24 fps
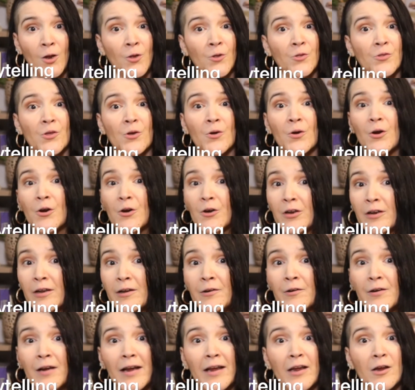So
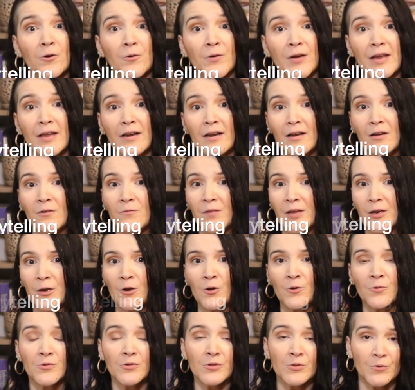earlier I created a
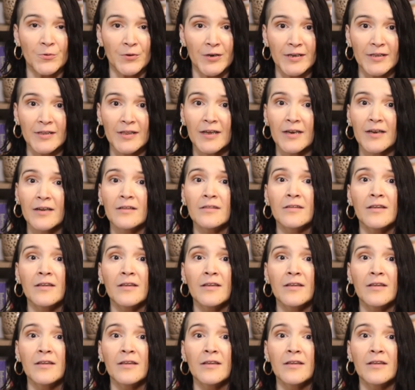video on storytelling